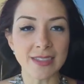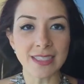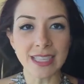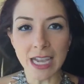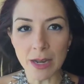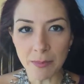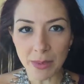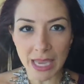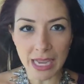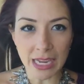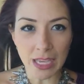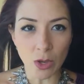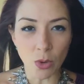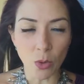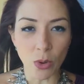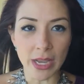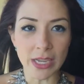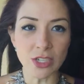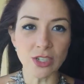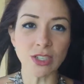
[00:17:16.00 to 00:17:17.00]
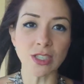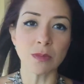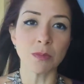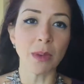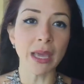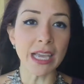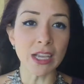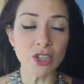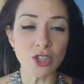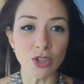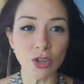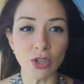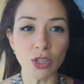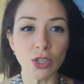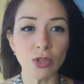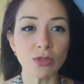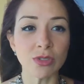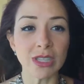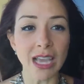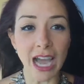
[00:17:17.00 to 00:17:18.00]
Send me any questions. Make sure
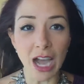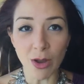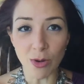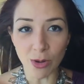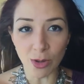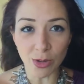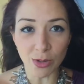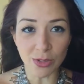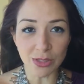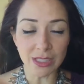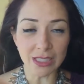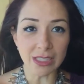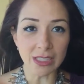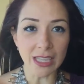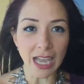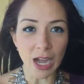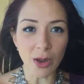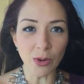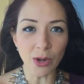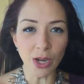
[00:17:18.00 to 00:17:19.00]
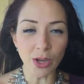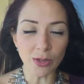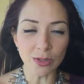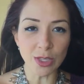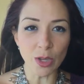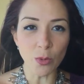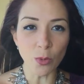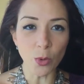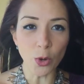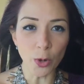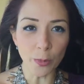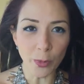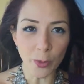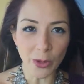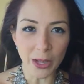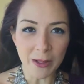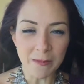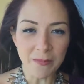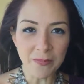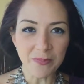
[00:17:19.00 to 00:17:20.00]
you download the
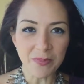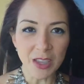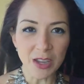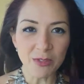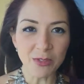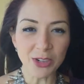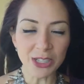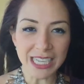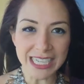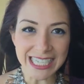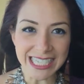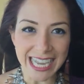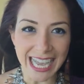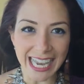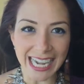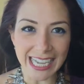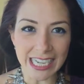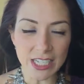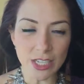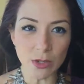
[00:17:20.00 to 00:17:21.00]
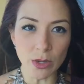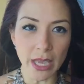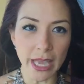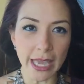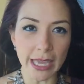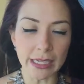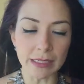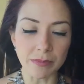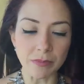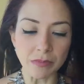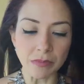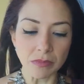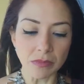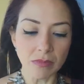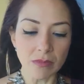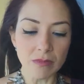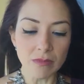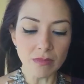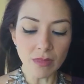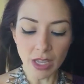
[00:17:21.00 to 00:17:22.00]
workbook for the challenge and
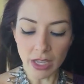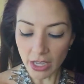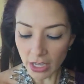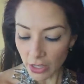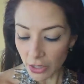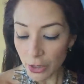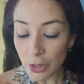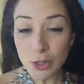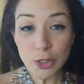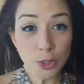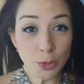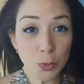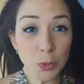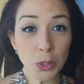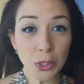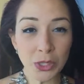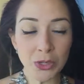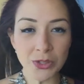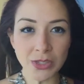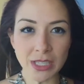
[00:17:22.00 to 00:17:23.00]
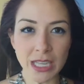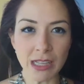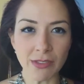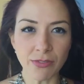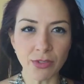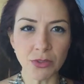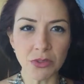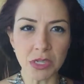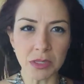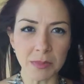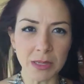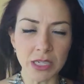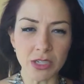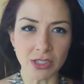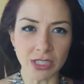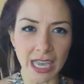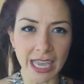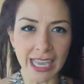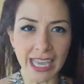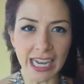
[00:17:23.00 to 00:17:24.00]
you just work yourself through it,
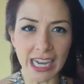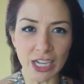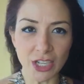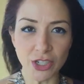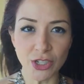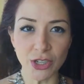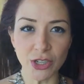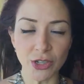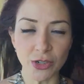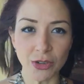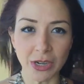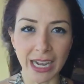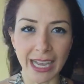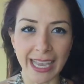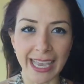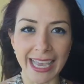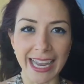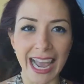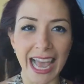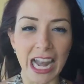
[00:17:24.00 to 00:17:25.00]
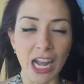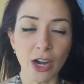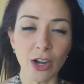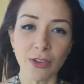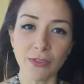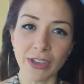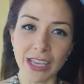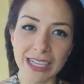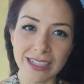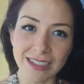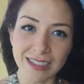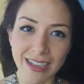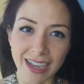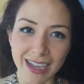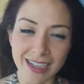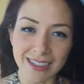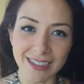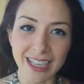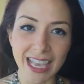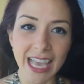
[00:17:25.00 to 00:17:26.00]
because I can assure you're going to get a lot of
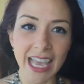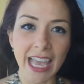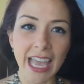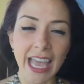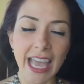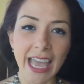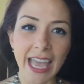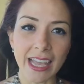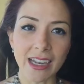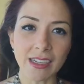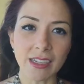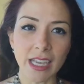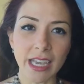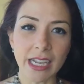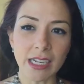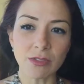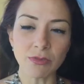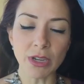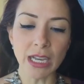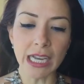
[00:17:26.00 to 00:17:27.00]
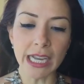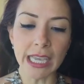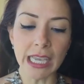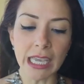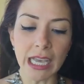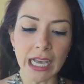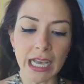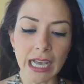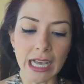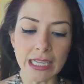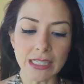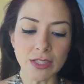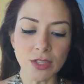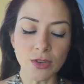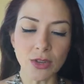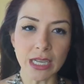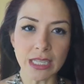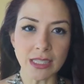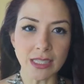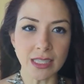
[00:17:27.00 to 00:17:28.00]
insights. And really, as
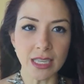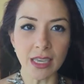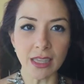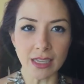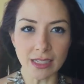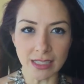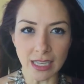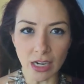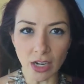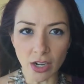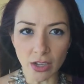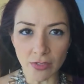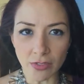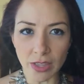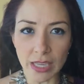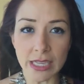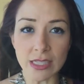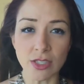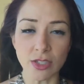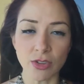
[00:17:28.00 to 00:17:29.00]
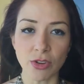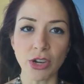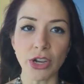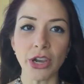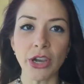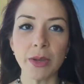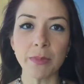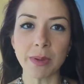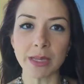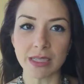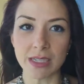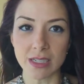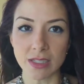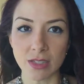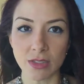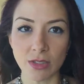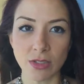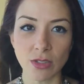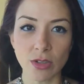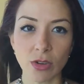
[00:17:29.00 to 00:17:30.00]
you can see, there's a lot of things to learn, but
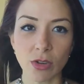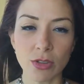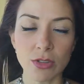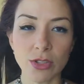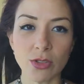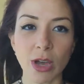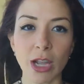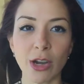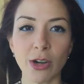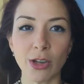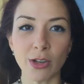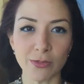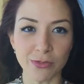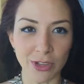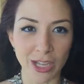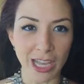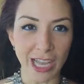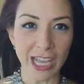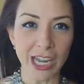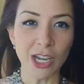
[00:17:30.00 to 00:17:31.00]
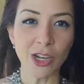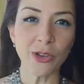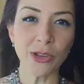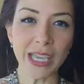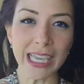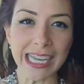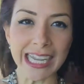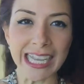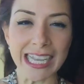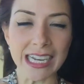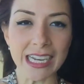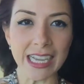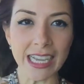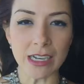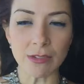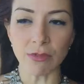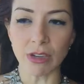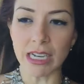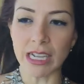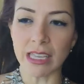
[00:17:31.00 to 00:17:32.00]
there's also a lot of looking in
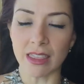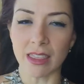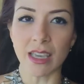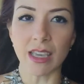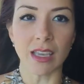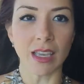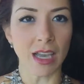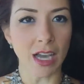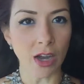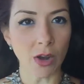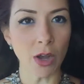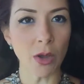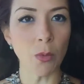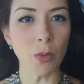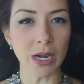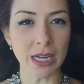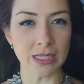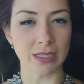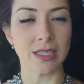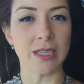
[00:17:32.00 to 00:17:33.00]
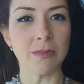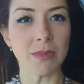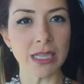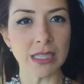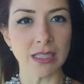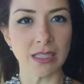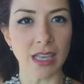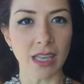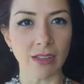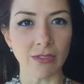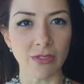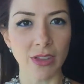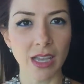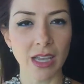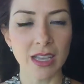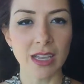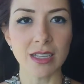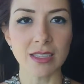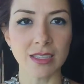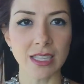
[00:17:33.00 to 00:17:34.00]
and really thinking how I want to see myself.
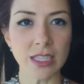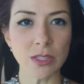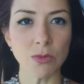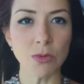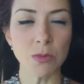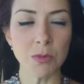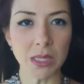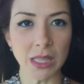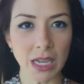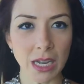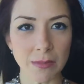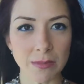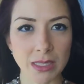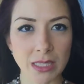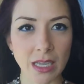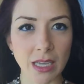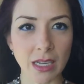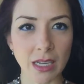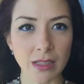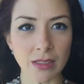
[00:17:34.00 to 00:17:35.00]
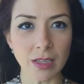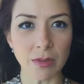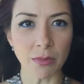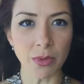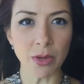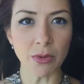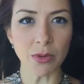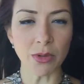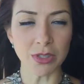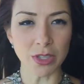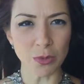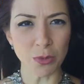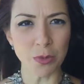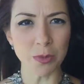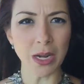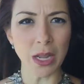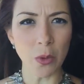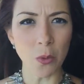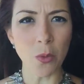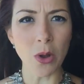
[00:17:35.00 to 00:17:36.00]
Is this woman that I'm seeing in the mirror the
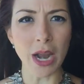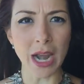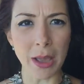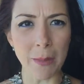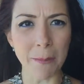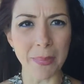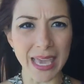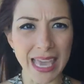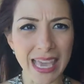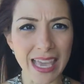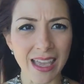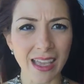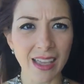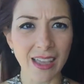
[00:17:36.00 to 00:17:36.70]
woman I want to be?